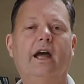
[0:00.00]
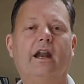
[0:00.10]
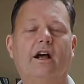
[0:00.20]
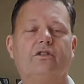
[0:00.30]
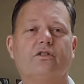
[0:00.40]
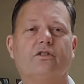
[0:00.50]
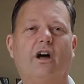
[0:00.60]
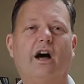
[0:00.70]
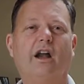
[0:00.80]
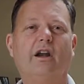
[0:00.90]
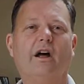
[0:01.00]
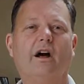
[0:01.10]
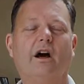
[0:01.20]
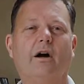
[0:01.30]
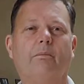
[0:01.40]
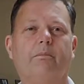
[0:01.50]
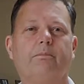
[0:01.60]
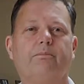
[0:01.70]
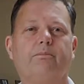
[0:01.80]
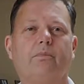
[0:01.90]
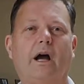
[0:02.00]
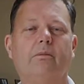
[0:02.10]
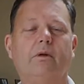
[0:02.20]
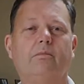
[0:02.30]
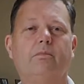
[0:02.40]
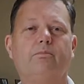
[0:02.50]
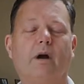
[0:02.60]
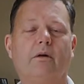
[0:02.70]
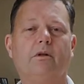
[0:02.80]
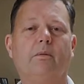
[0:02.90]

And I also taught probably